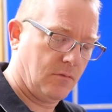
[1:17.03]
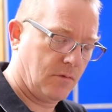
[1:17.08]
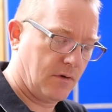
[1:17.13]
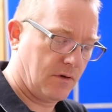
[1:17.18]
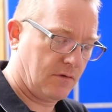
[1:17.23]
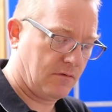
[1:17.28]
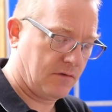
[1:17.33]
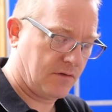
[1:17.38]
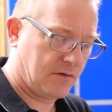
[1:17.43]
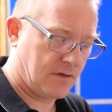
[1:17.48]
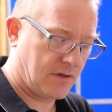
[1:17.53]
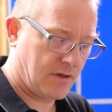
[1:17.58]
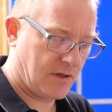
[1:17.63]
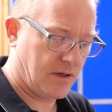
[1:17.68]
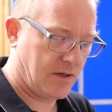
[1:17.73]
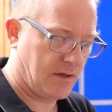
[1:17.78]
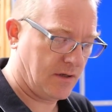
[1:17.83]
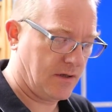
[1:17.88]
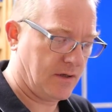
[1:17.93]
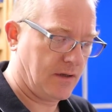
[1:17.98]
whereas
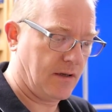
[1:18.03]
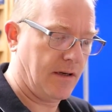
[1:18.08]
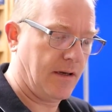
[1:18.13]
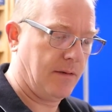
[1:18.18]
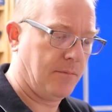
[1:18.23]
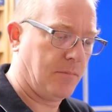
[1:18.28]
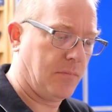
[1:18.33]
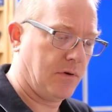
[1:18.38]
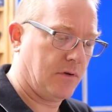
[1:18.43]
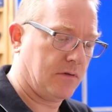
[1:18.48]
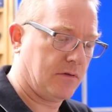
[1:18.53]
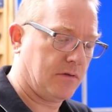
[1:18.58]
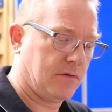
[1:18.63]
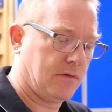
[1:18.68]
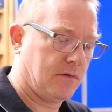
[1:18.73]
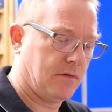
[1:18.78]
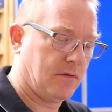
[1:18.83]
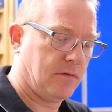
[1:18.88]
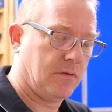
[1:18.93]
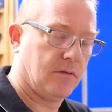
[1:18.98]
the Olympus
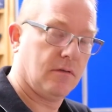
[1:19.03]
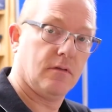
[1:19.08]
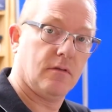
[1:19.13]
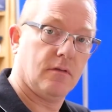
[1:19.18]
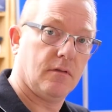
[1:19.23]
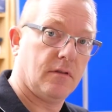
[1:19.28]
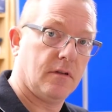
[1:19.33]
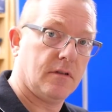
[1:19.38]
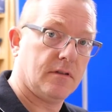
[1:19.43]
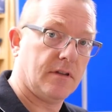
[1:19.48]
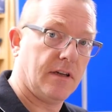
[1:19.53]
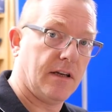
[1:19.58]
is